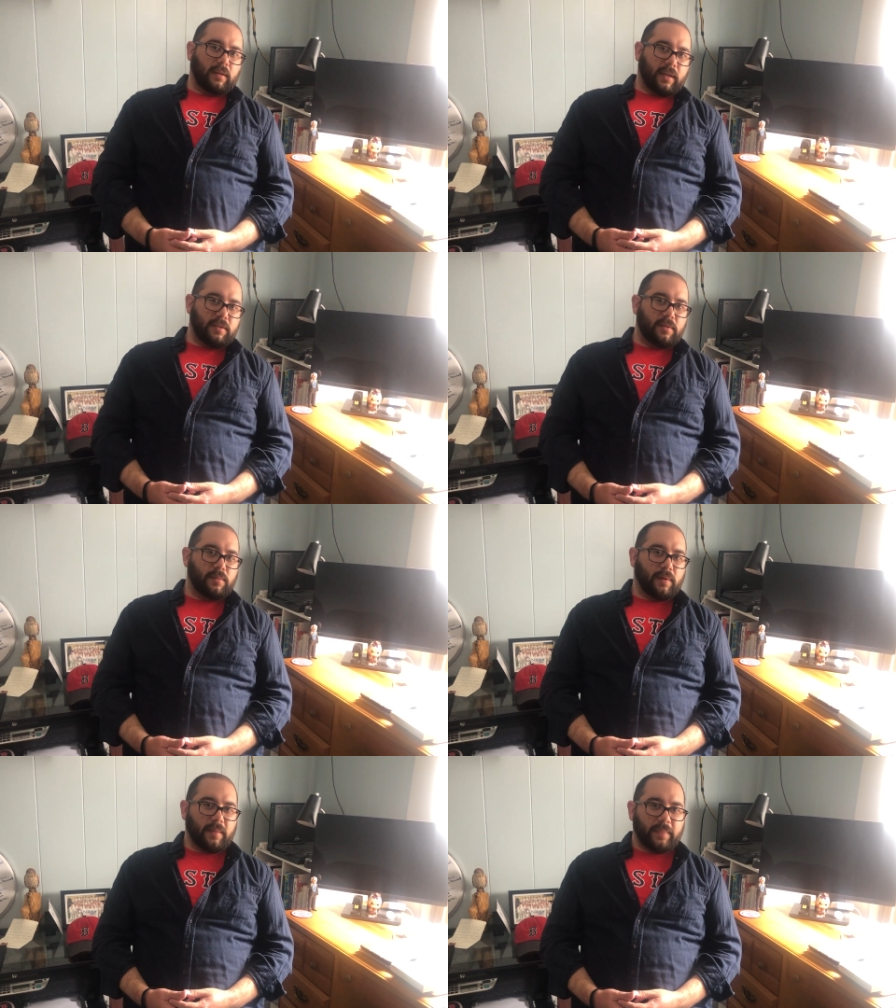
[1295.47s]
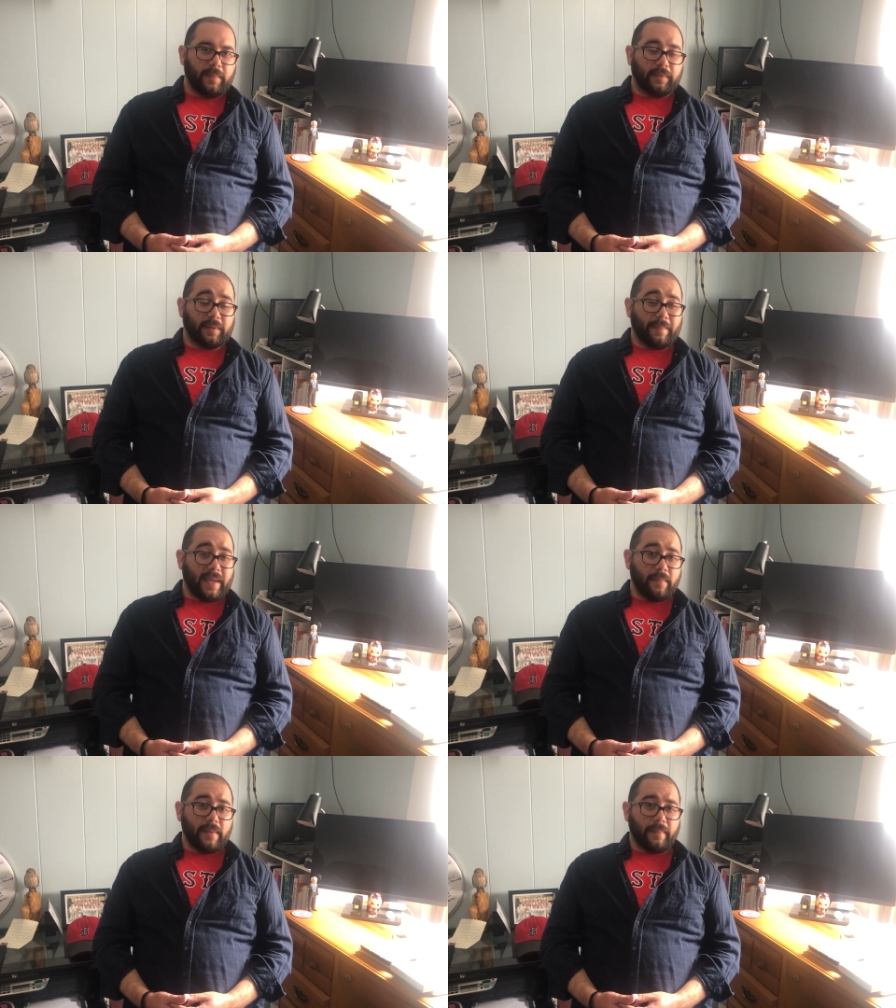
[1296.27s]
I do want people to
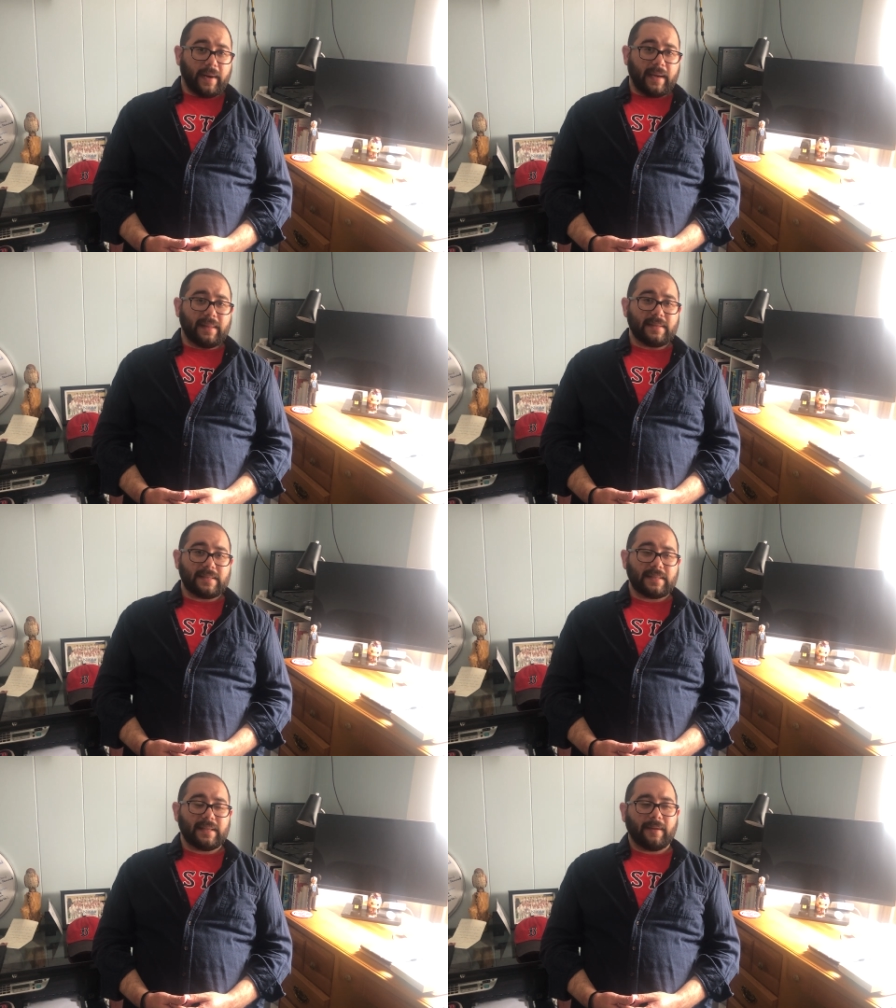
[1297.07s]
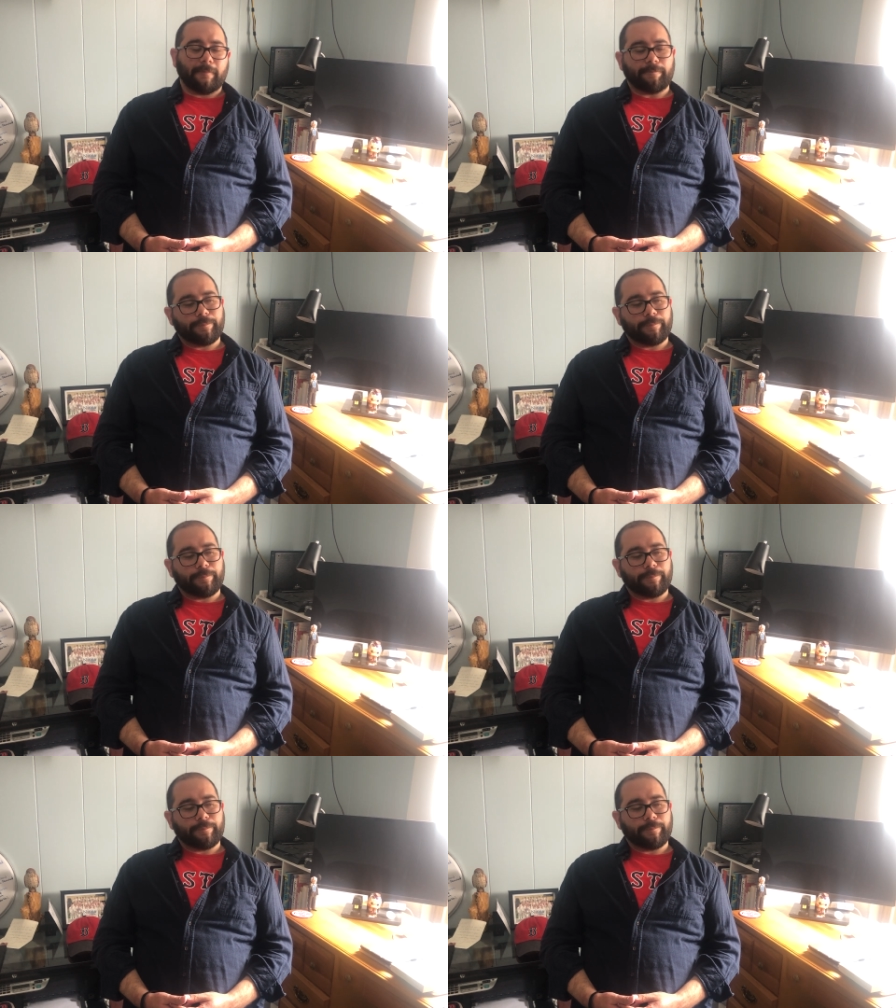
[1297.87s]
maybe buy this thing.